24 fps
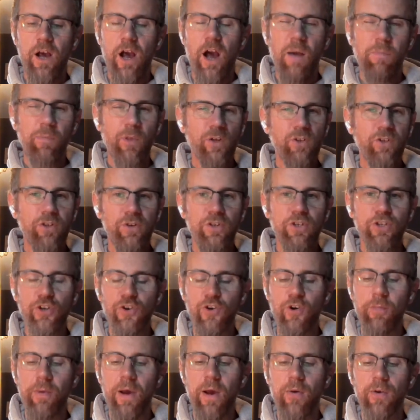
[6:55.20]
I'm not too sure
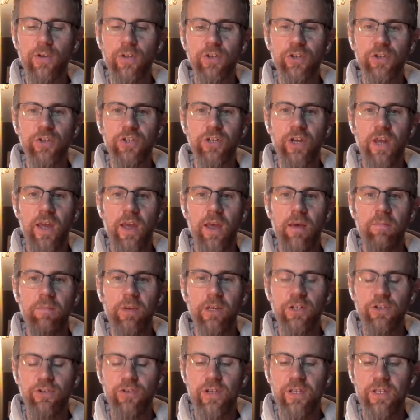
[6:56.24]
about just yet. Be
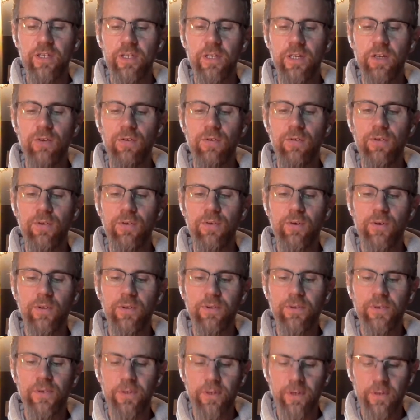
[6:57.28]
interested in your
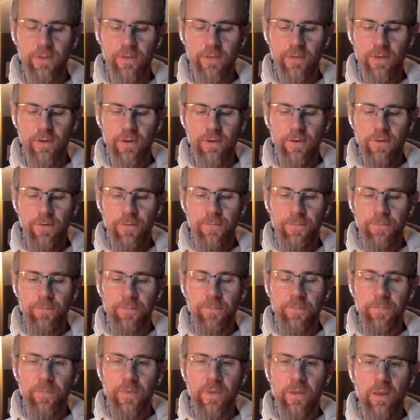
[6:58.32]
thoughts.
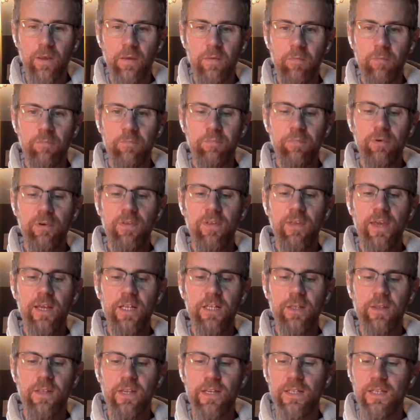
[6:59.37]
But
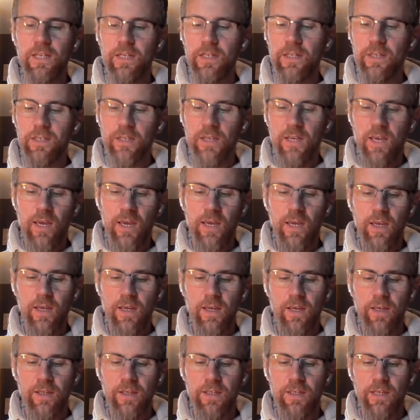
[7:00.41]
this isn't a
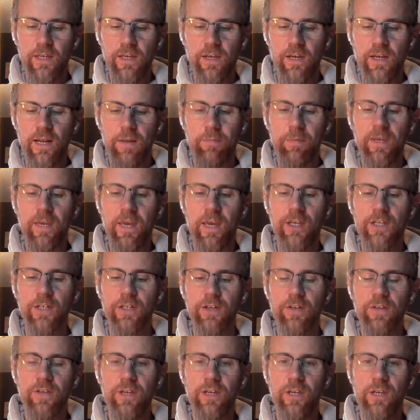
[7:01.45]
stick-on application. I
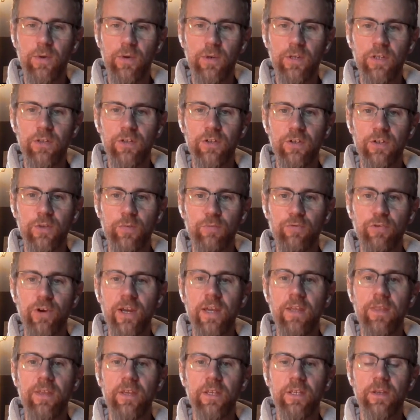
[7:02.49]
think you would spray
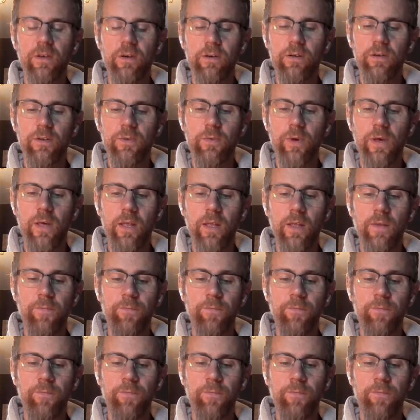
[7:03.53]
this on as well,